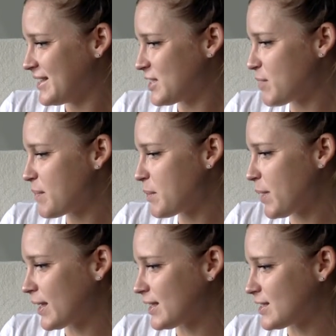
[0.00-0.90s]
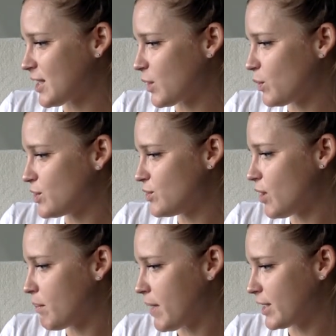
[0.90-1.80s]
Jemima Puddle Duck was
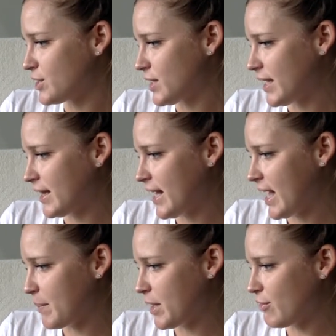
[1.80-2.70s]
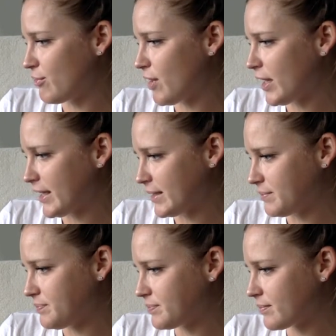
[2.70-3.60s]
not much in the habit of flying.
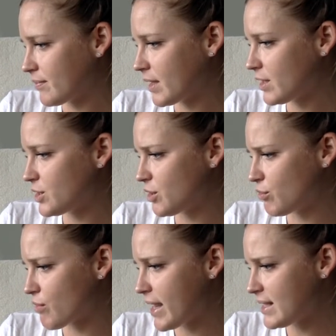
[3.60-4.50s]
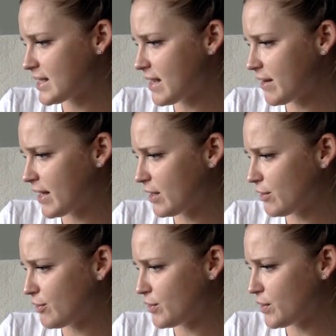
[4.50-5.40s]
She ran downhill a
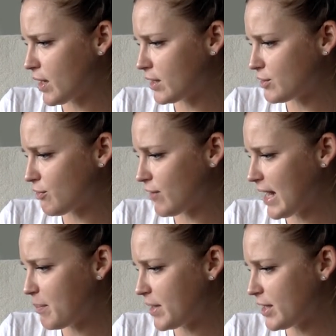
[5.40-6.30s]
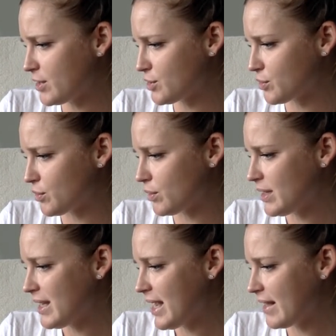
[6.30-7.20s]
few yards, flapping her shawl,
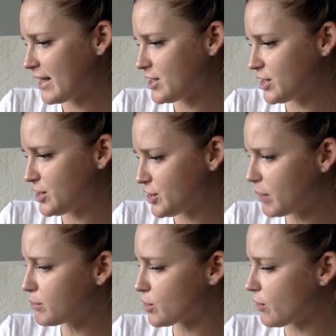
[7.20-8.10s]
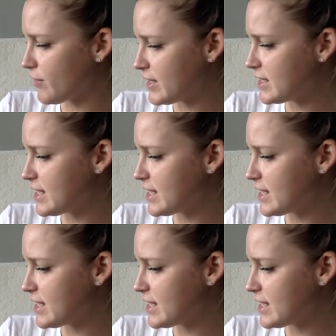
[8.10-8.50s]
and then she jumped off into